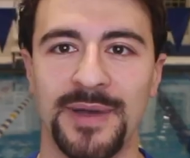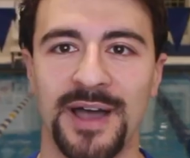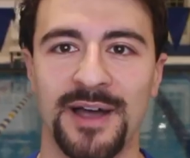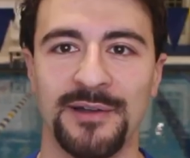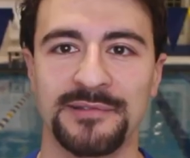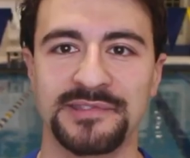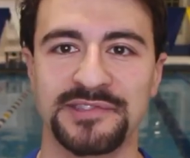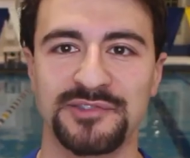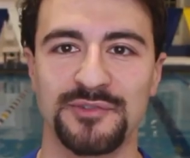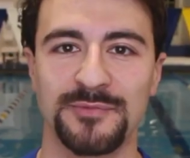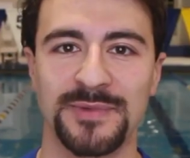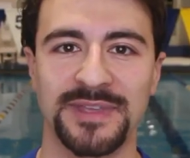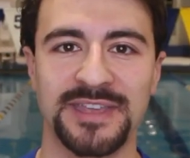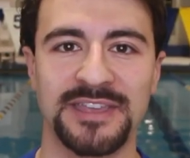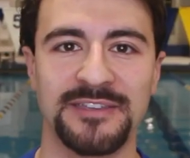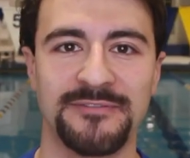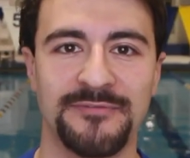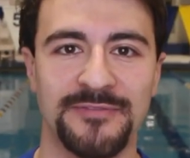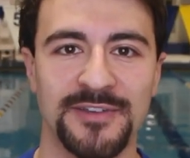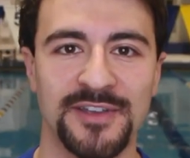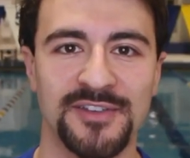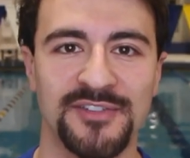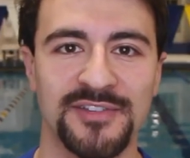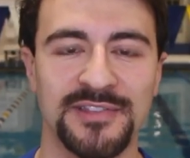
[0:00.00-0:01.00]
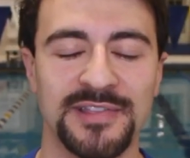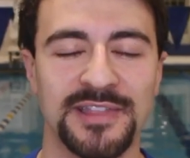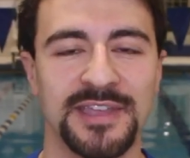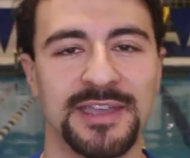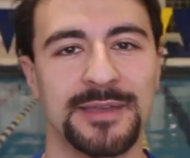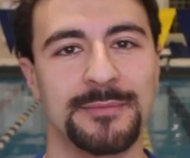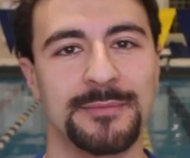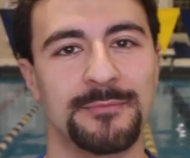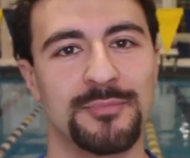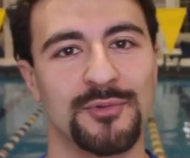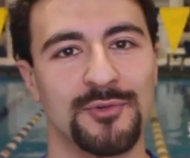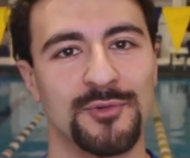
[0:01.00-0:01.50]
about swimming
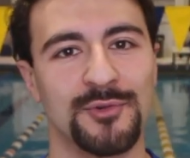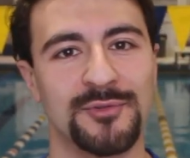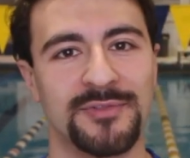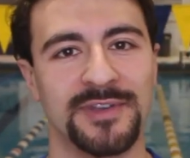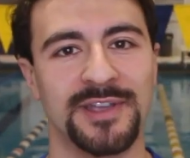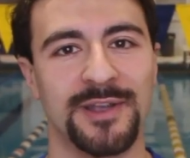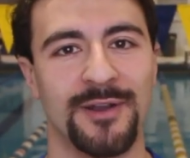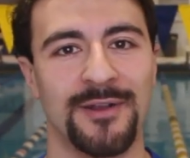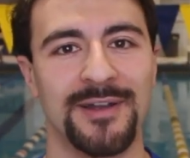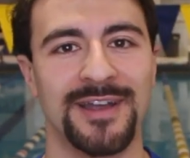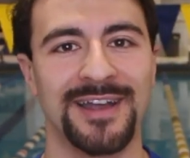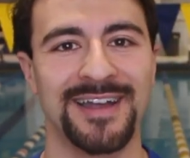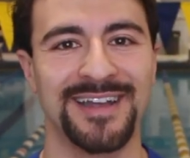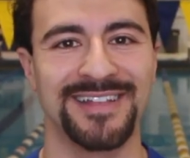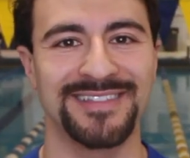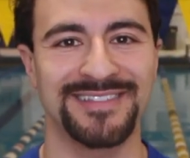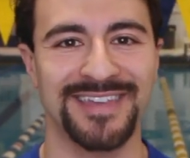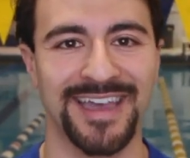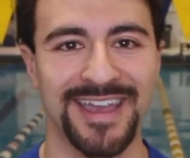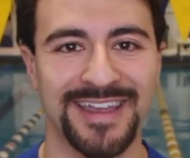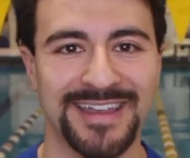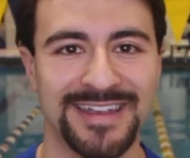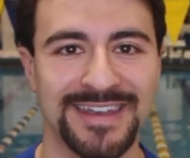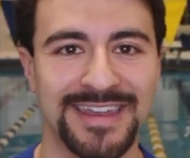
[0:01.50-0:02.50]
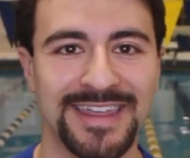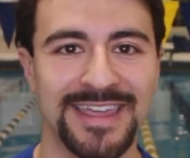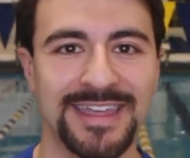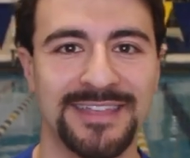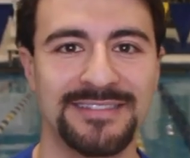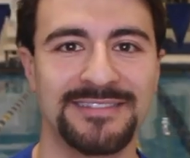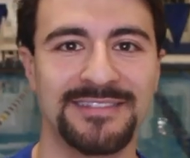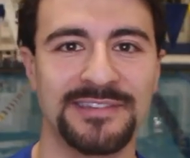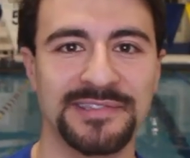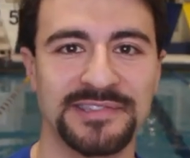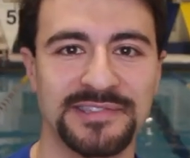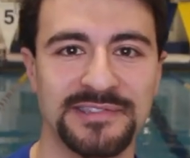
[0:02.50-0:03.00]
efficiently, improving our
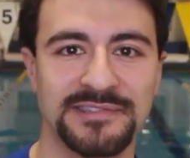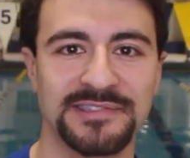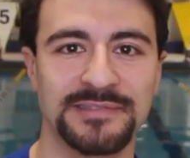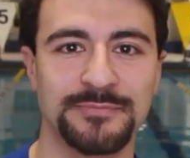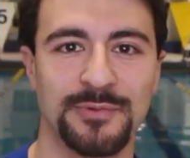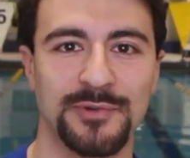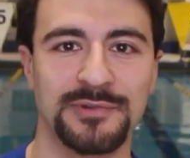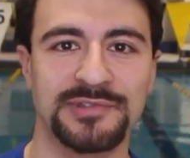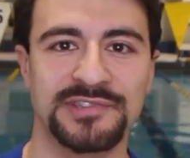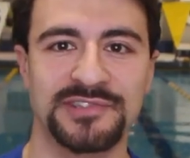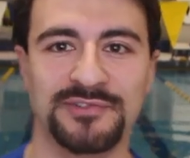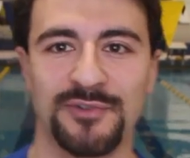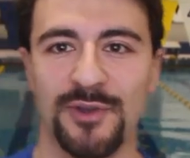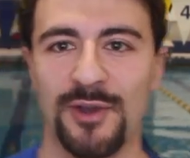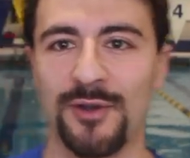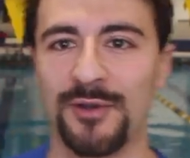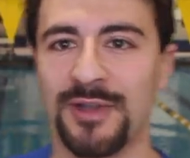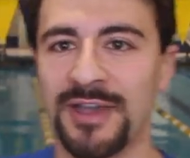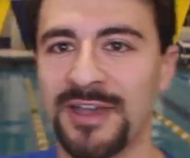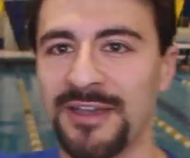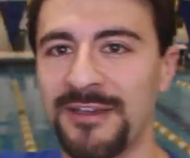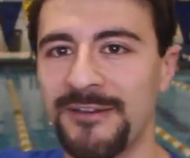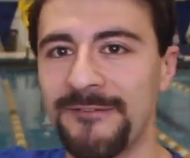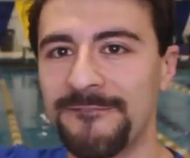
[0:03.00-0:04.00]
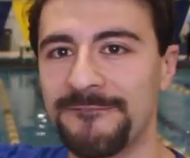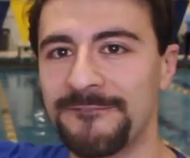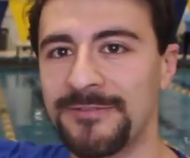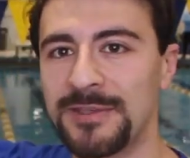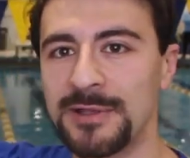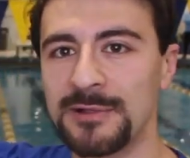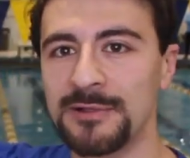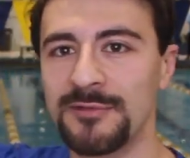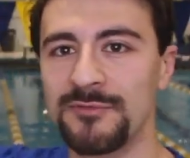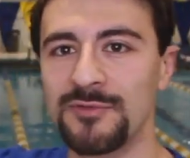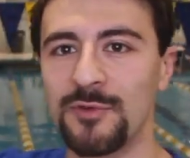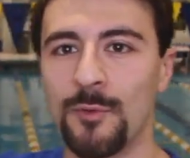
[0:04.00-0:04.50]
technique, distance per stroke,
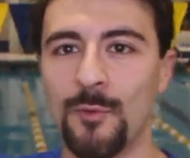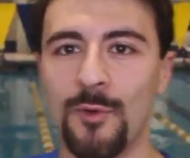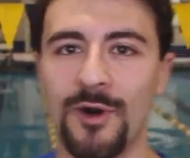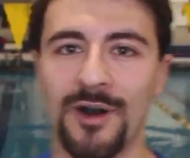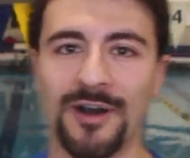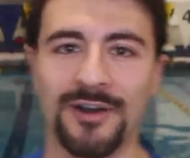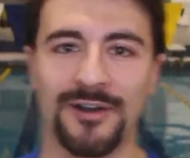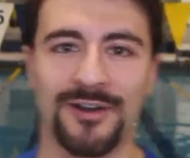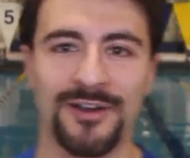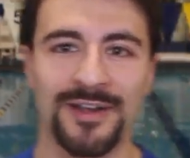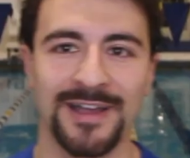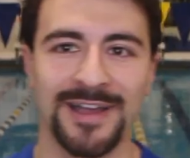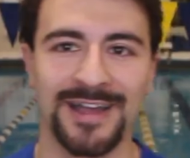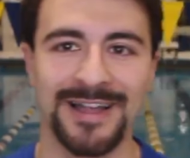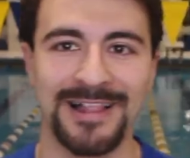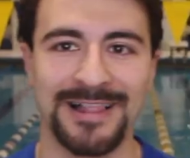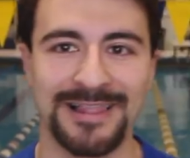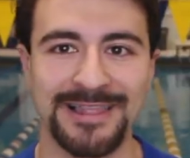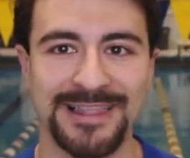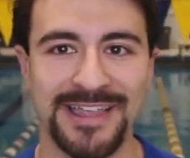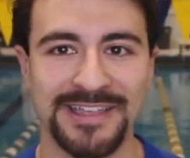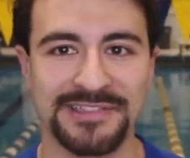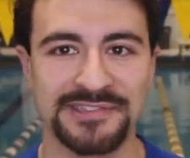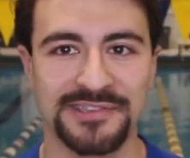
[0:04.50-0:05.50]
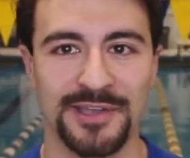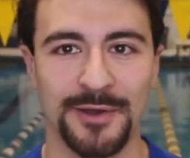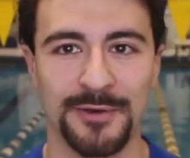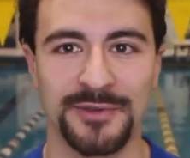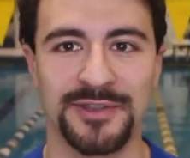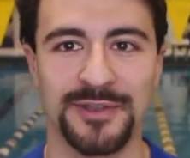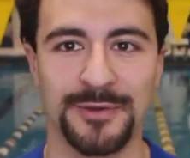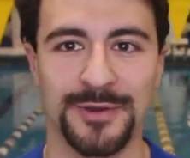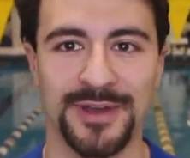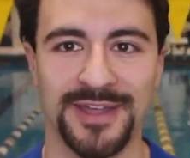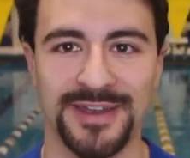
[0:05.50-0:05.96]
feel of the water. Let's go do